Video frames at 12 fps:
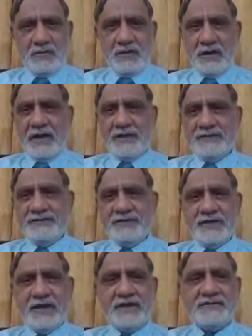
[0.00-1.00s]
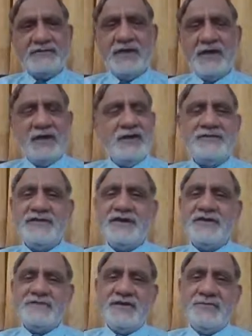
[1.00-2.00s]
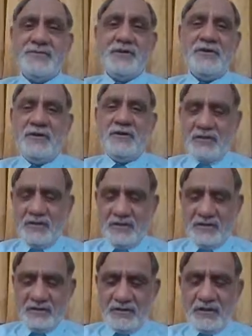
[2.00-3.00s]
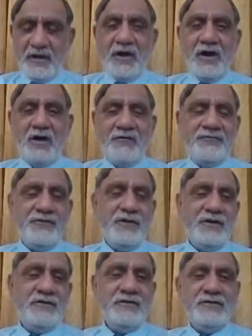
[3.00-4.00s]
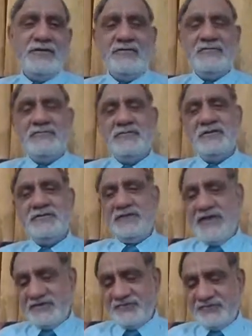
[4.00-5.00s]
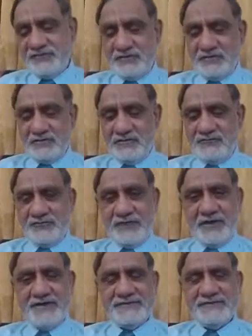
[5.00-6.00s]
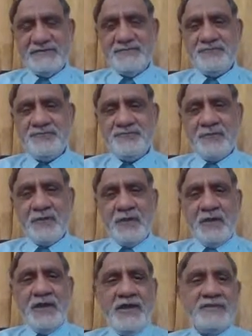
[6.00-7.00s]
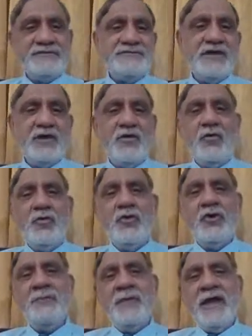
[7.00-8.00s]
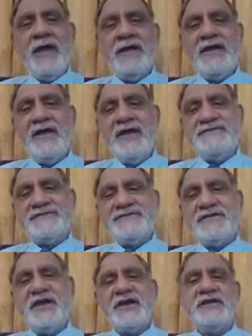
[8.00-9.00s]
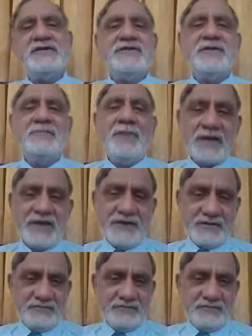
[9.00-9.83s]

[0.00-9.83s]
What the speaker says: And another example of that phrase is the old man has kicked the bucket.